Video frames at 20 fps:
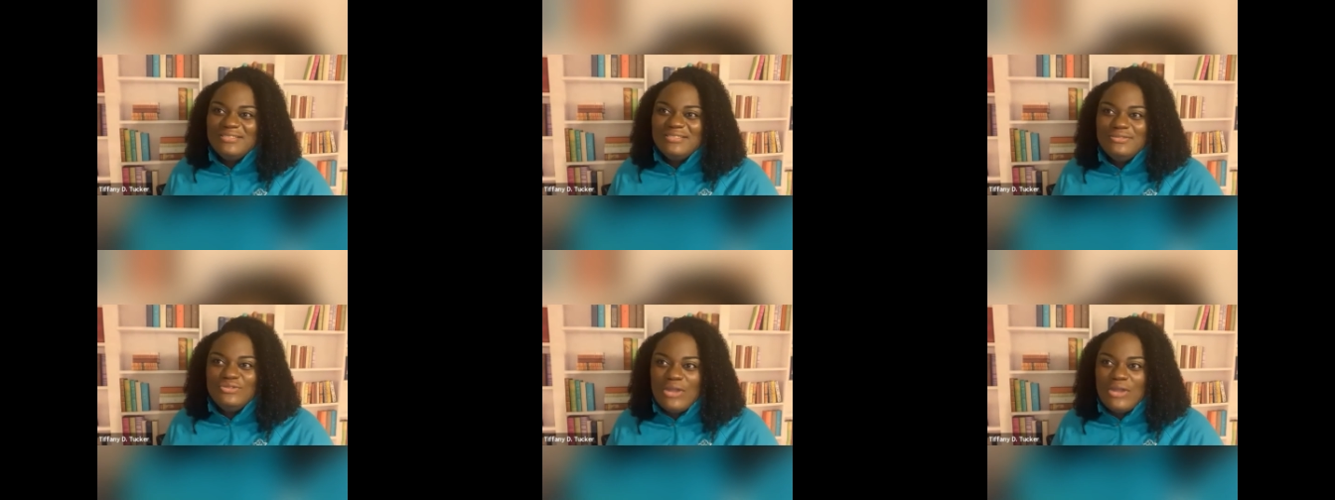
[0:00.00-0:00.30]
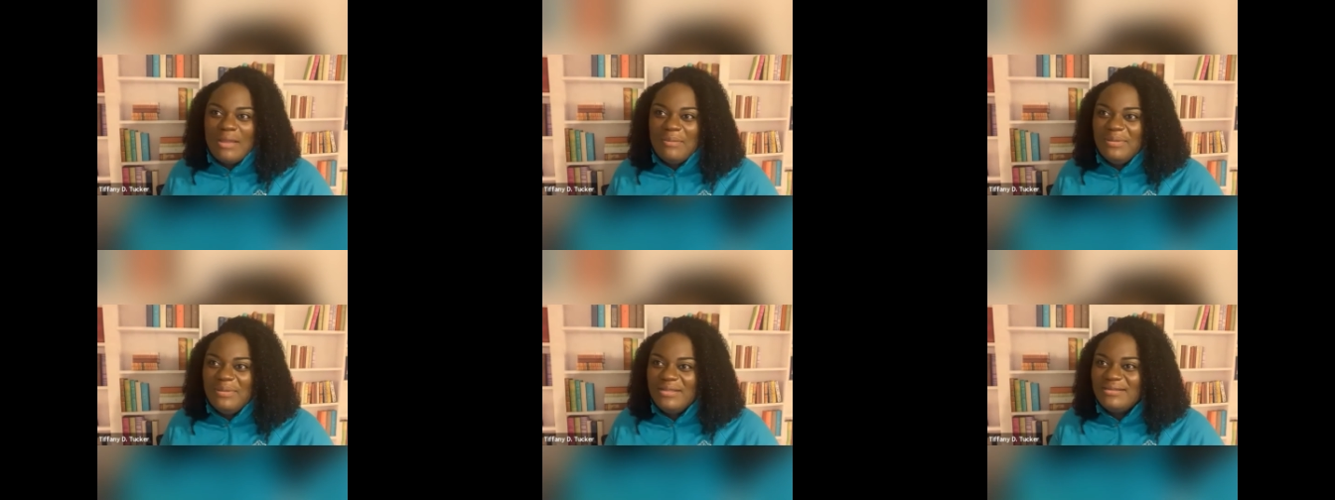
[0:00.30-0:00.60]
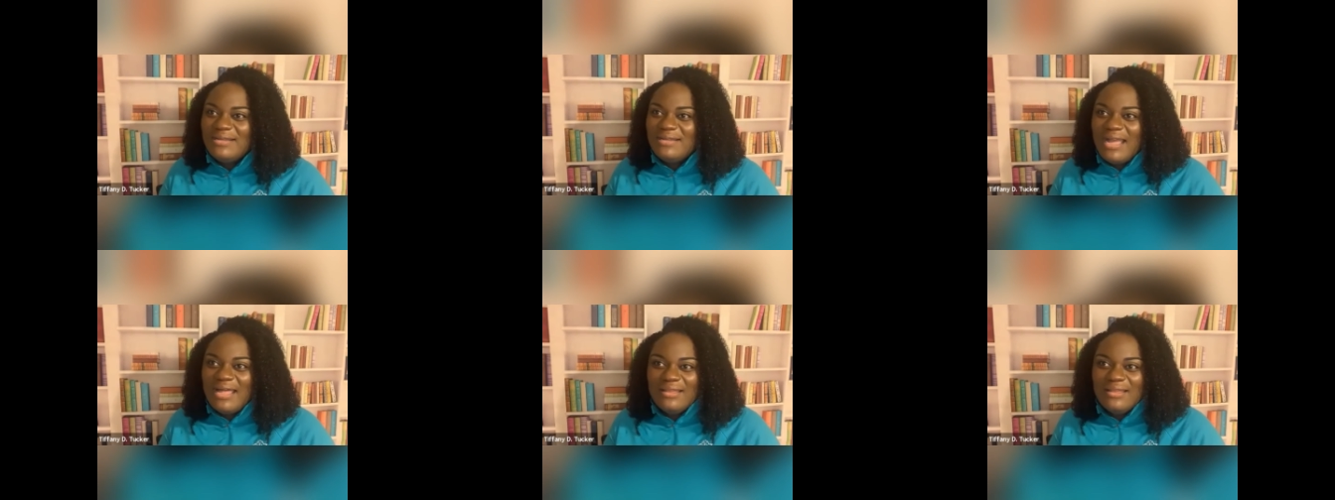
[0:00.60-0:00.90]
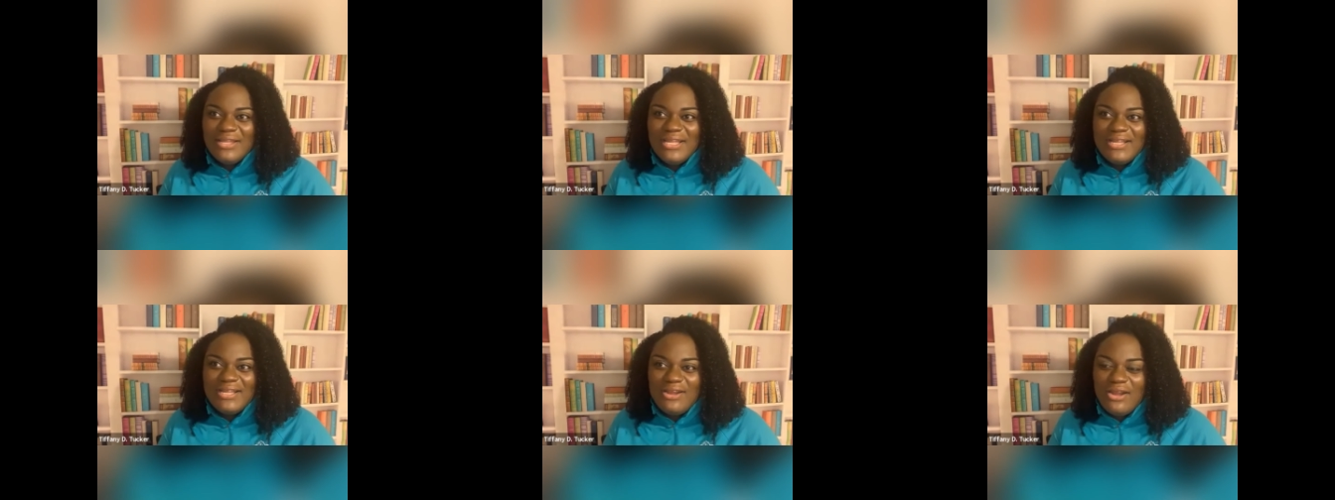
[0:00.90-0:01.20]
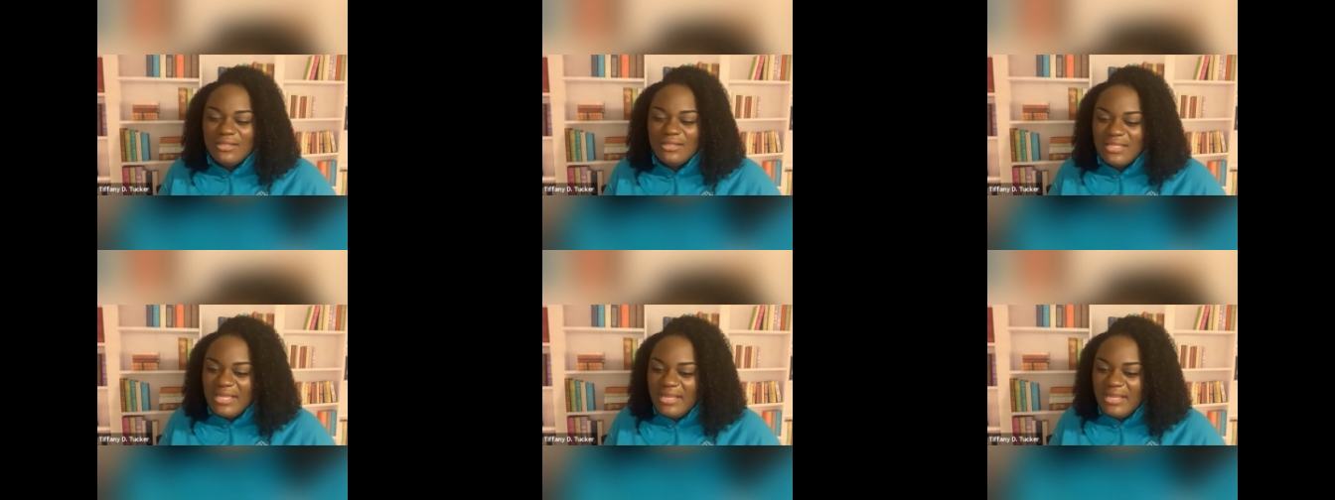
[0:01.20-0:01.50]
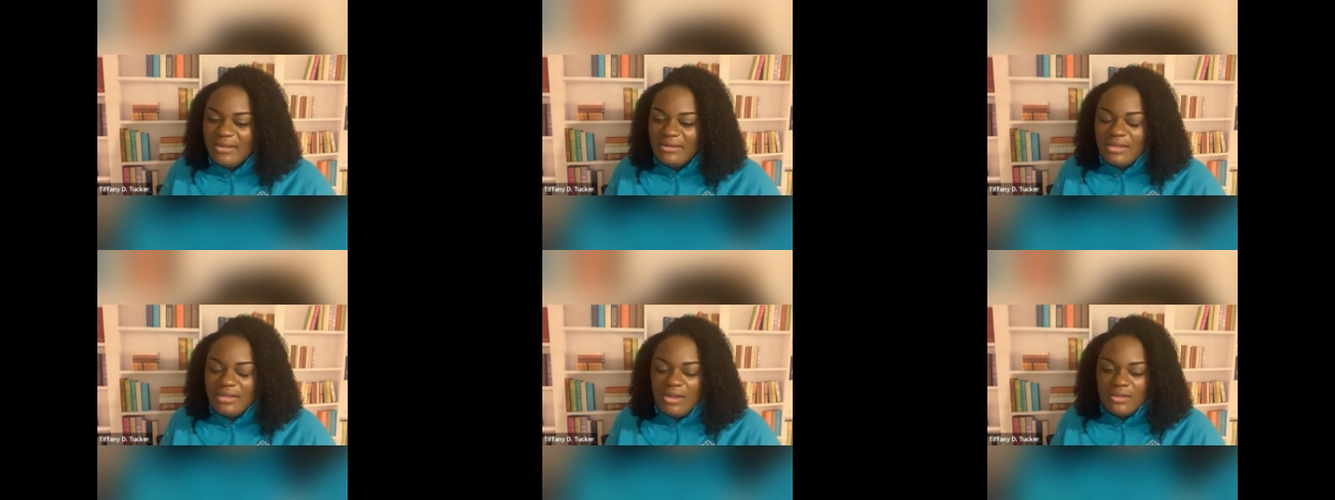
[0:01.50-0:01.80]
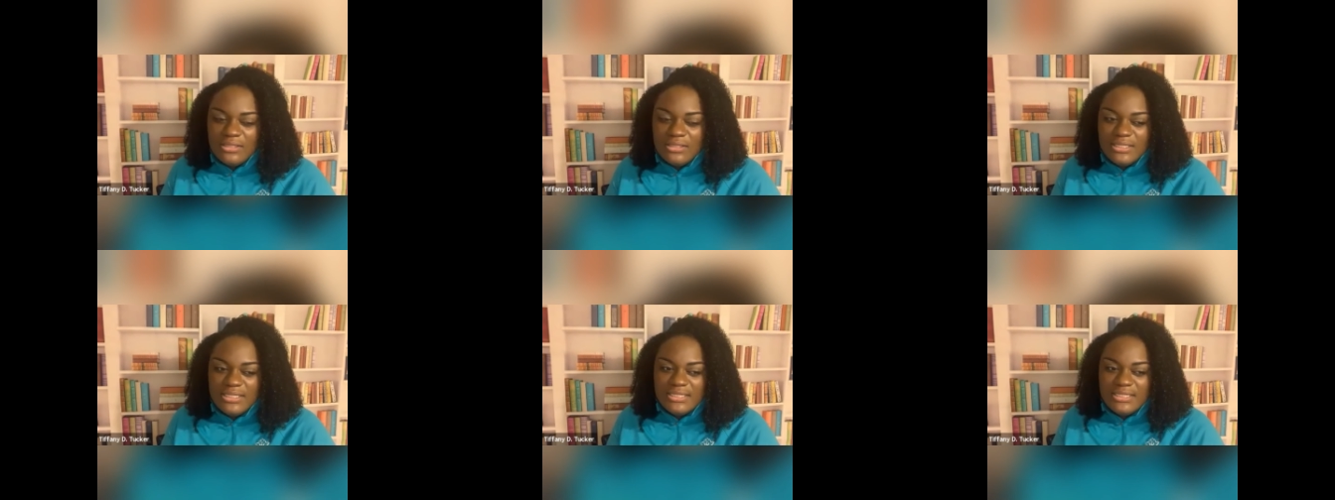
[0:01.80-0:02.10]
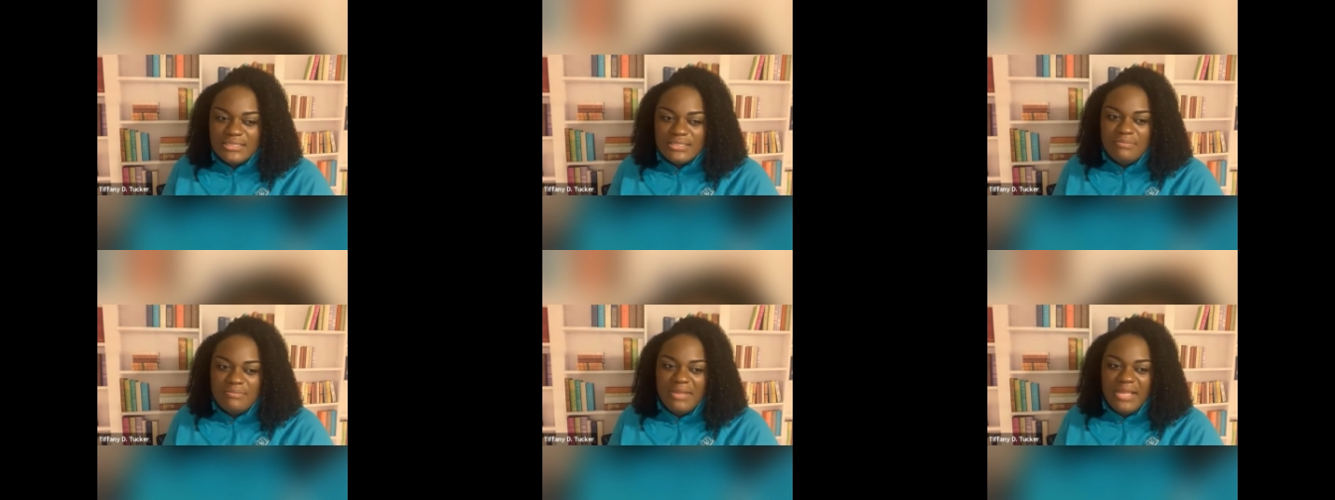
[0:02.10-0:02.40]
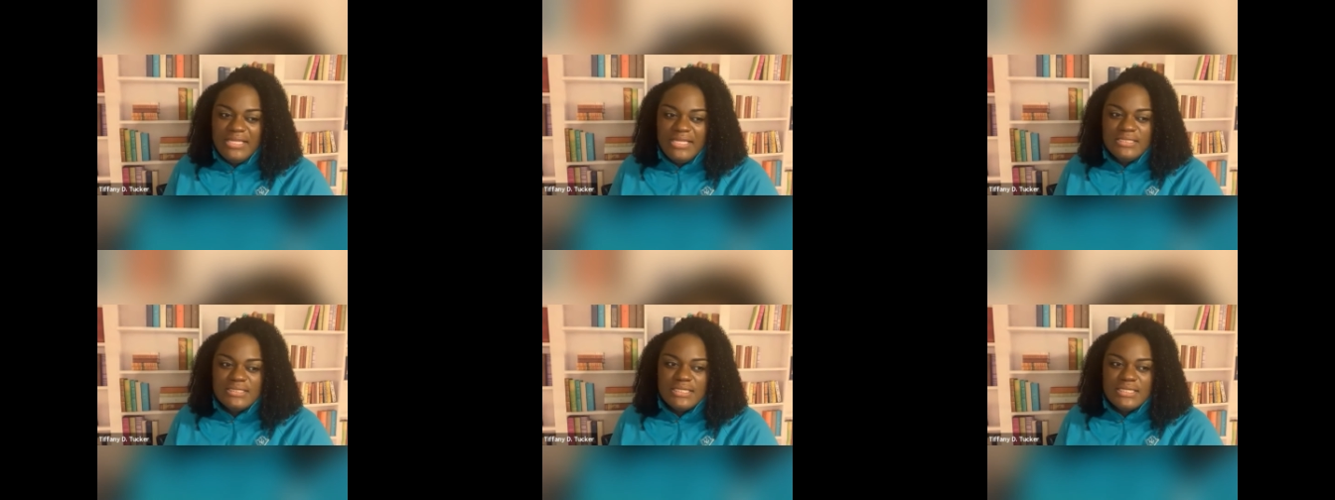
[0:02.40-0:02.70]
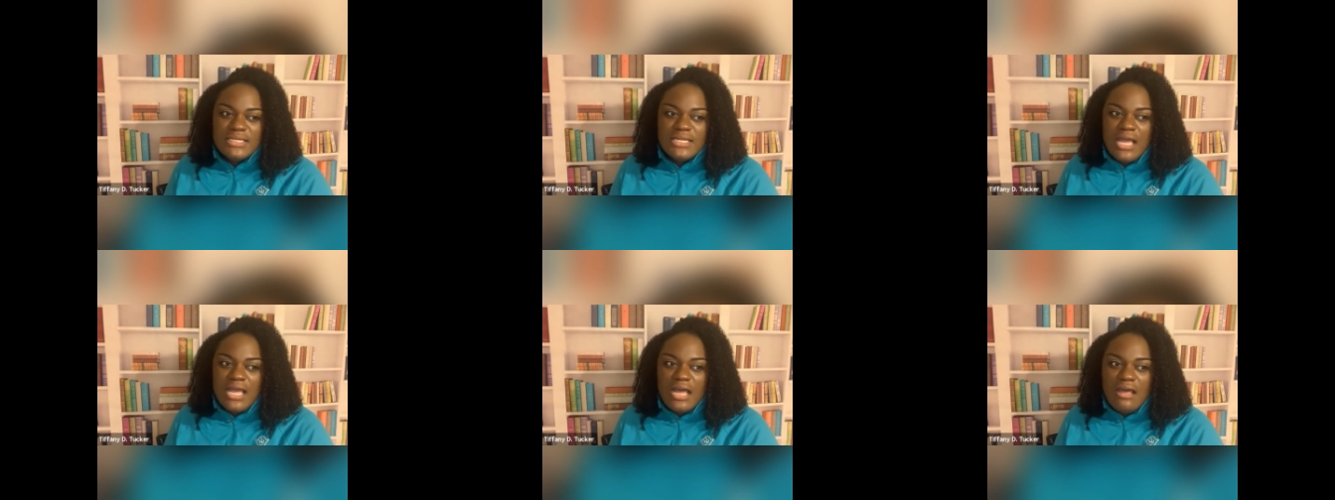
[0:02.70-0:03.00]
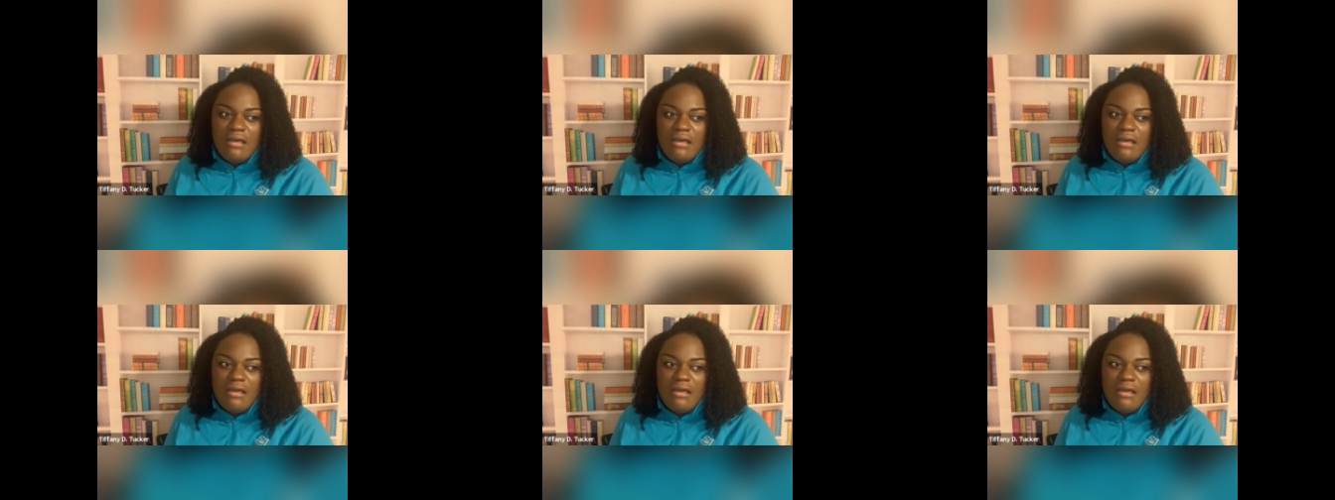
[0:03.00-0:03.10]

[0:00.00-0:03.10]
dropping Carla Harris. Carla is amazing.